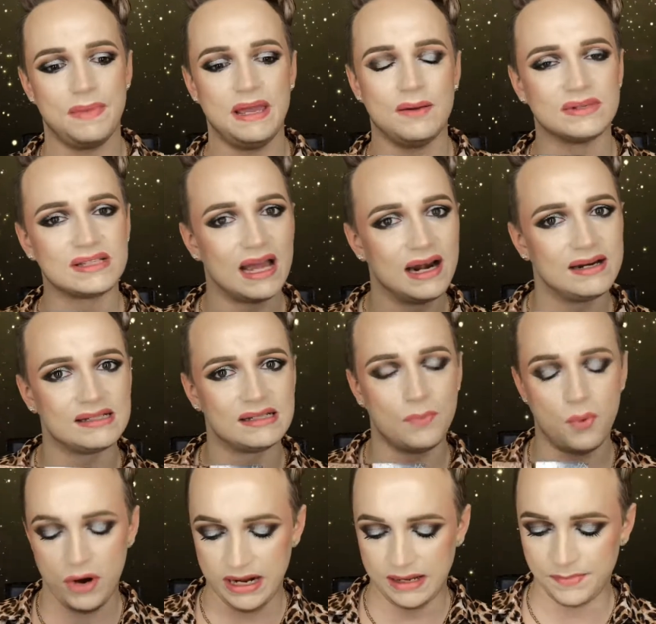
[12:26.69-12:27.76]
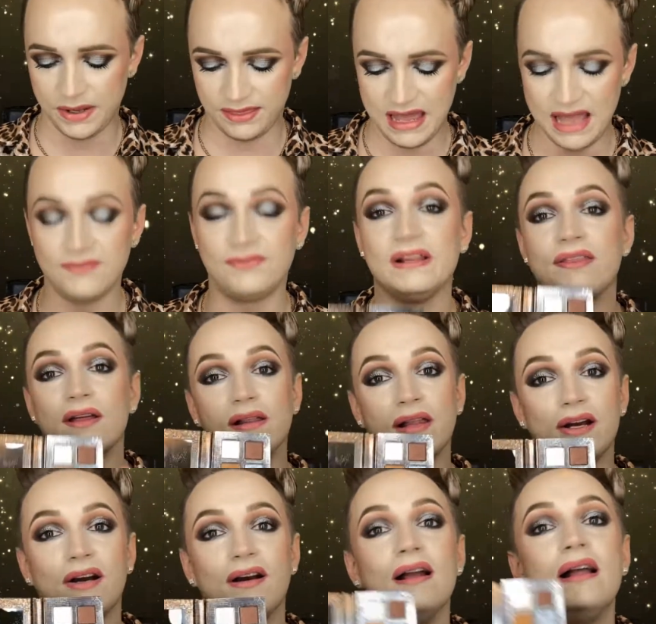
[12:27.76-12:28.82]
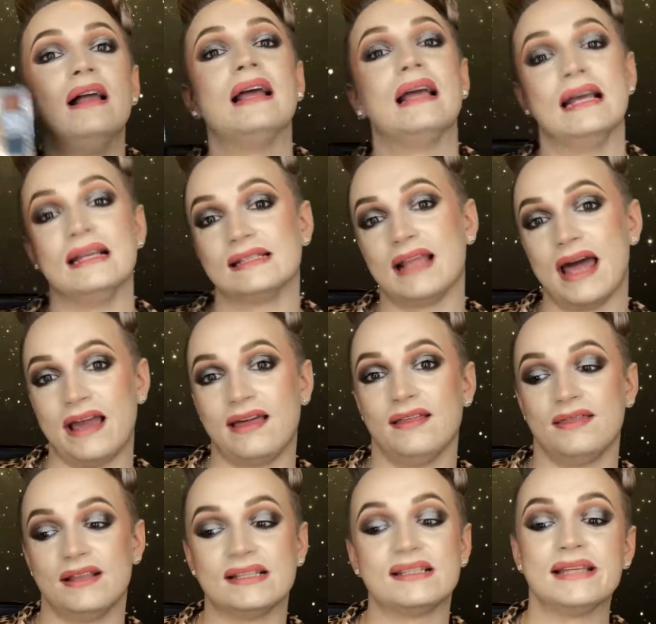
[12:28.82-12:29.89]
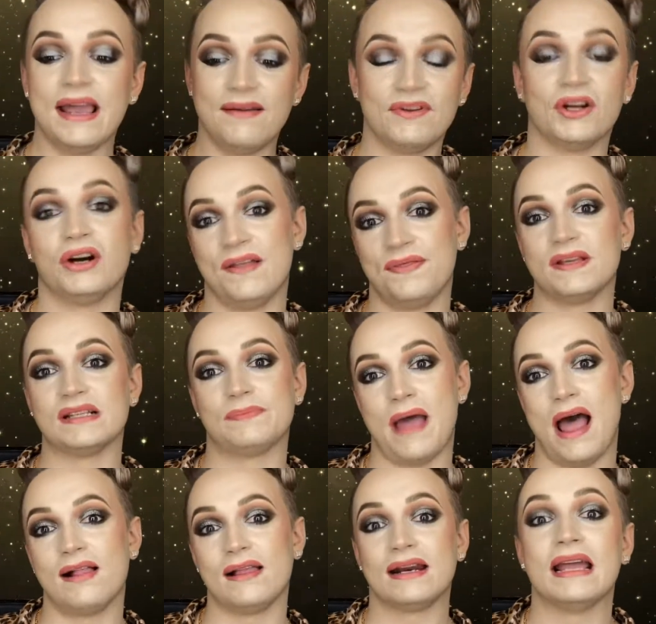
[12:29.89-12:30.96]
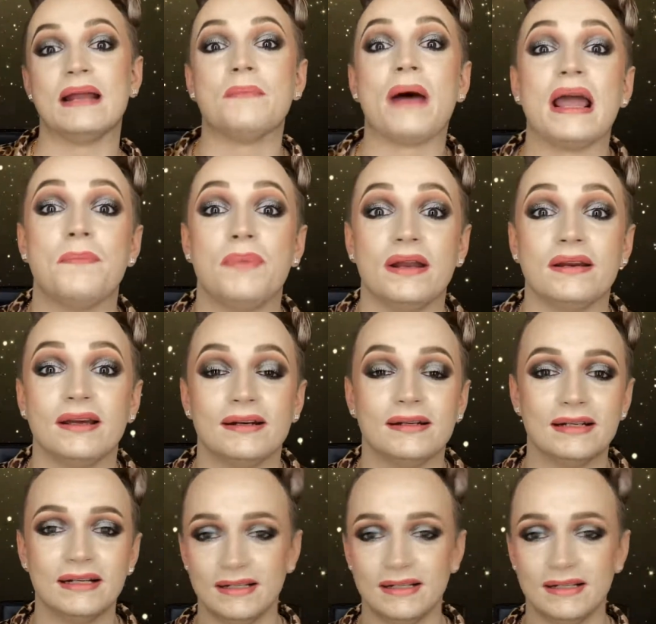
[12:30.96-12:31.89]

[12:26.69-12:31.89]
It was kind of disappointing, but thankfully the glitter is like the savior in this palette, in my opinion.